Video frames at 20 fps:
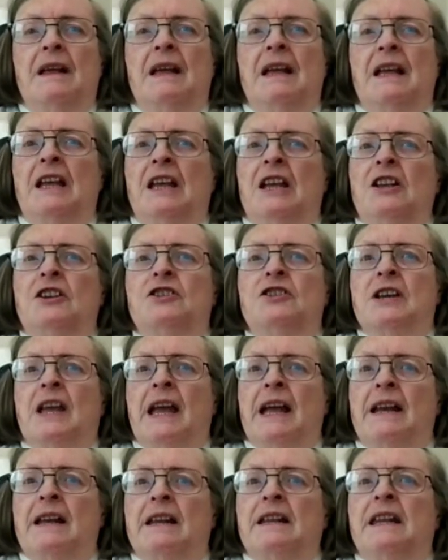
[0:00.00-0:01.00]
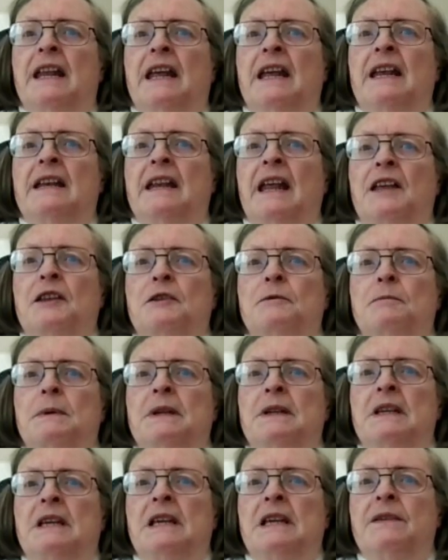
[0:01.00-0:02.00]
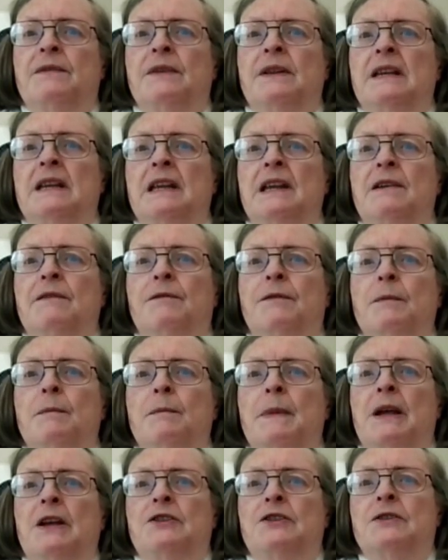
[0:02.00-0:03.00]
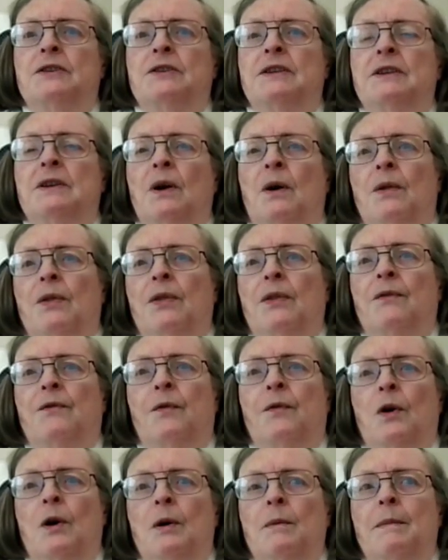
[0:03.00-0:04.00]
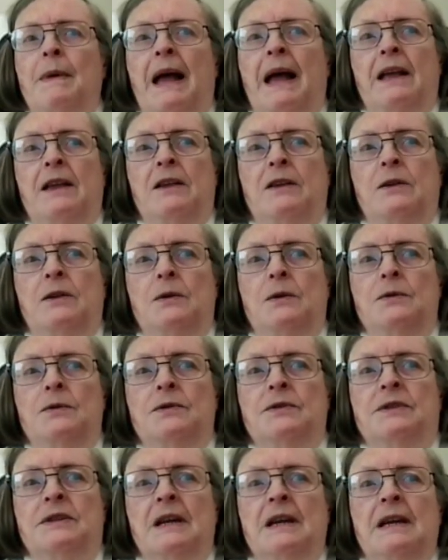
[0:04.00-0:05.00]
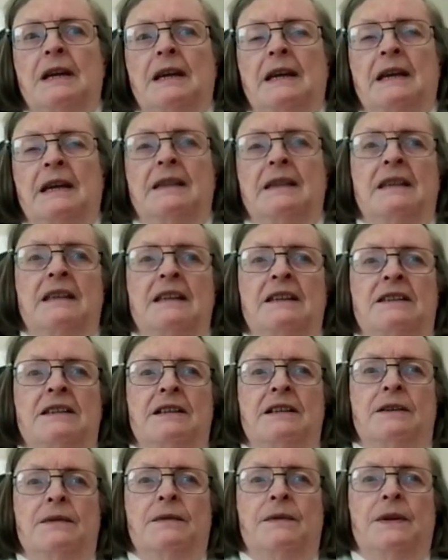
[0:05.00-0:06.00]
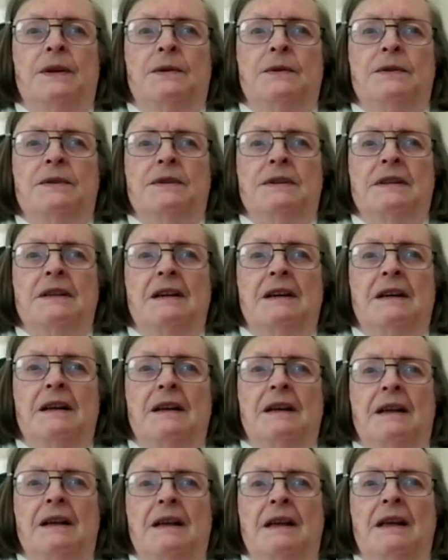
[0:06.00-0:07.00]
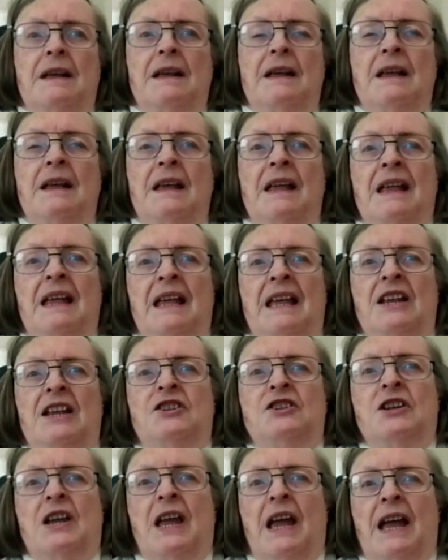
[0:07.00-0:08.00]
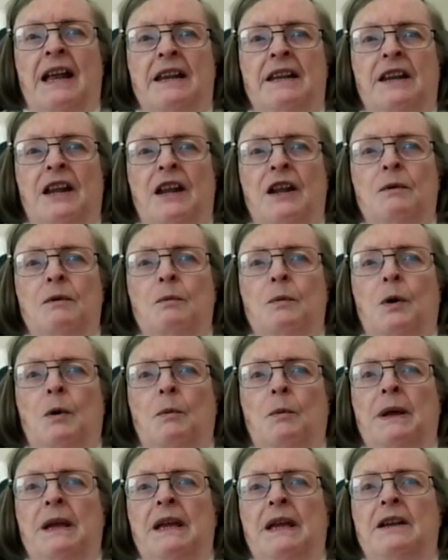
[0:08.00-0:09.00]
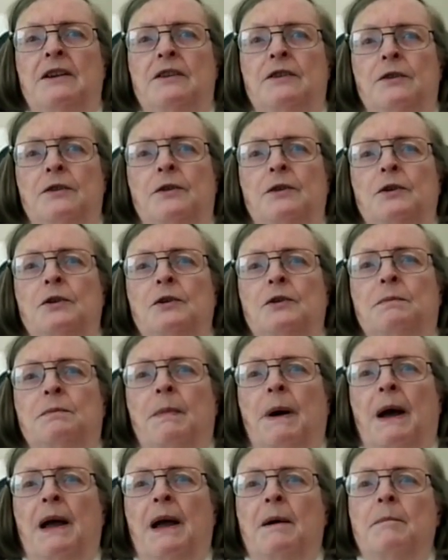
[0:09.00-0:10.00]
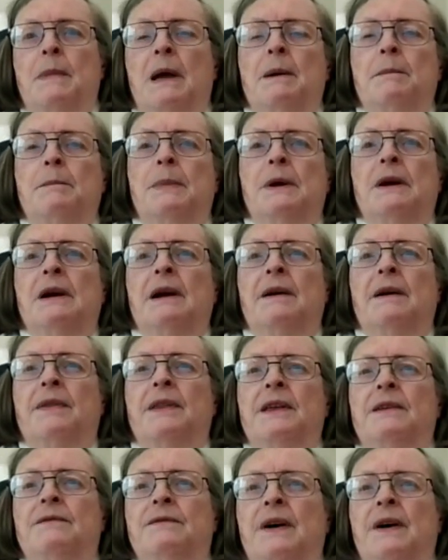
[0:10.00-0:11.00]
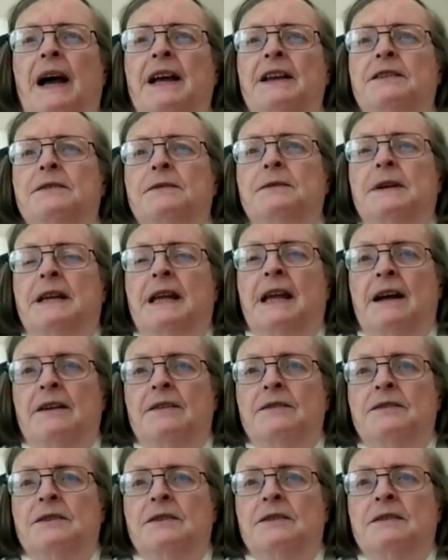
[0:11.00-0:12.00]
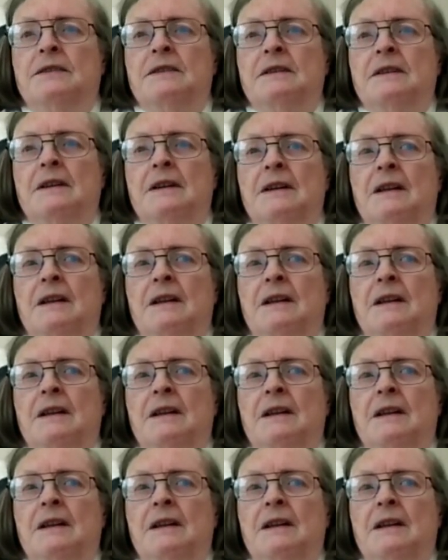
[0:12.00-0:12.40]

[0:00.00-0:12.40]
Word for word: Each candidate has been given information on the format used in these interviews. Each candidate will be introduced by a member of the advisory councils.